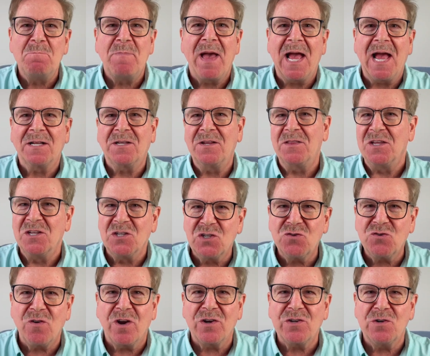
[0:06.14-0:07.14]
back to the
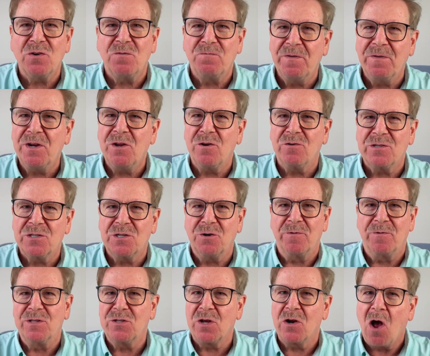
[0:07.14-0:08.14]
instructional video
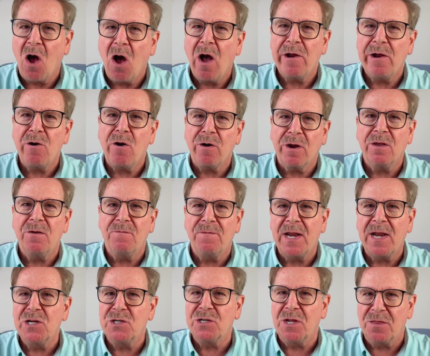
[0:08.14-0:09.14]
series on hierarchy of
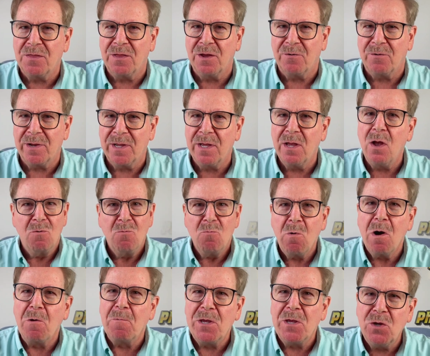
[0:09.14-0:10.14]
energy theory,
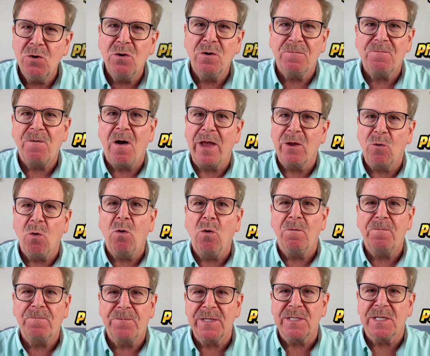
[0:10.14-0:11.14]
where we unify
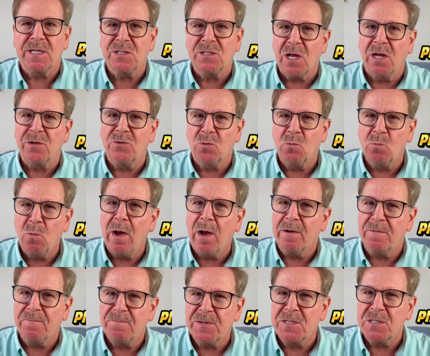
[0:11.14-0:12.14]
all physics under
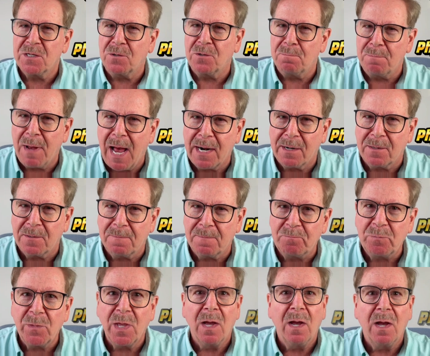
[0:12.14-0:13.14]
one physical model.
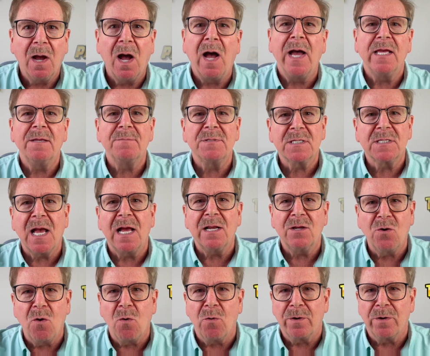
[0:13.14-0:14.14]
I am
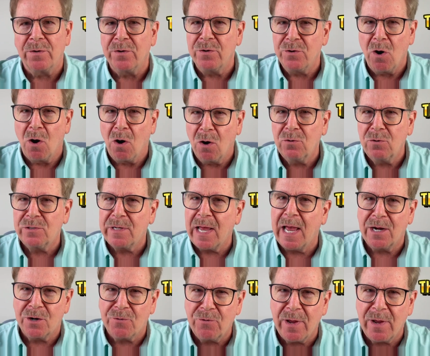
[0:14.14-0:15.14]
Scott Gordon, your host
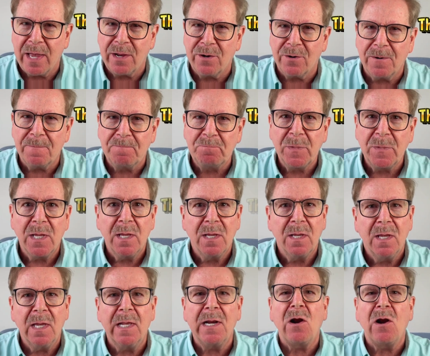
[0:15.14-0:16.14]
and creator.
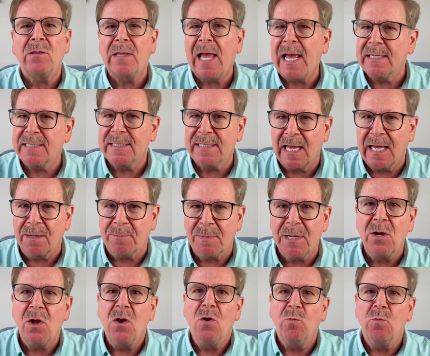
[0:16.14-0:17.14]
In our last
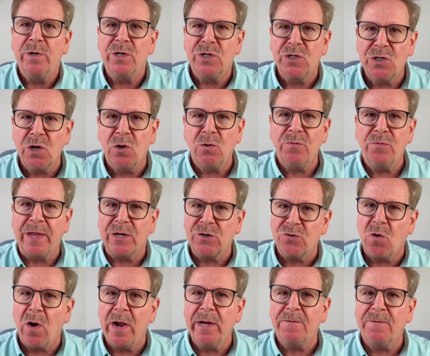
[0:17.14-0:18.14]
segment, we showed that
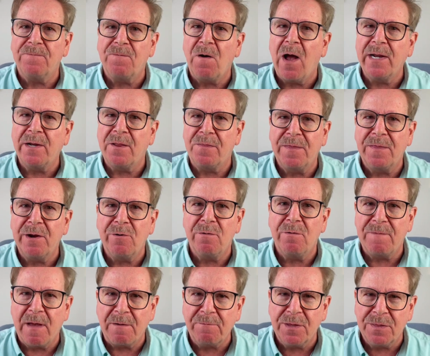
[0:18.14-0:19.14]
trying to find the theory
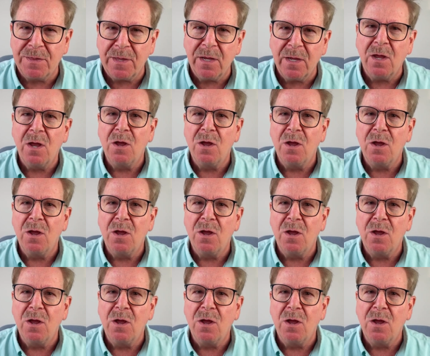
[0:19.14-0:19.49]
of everything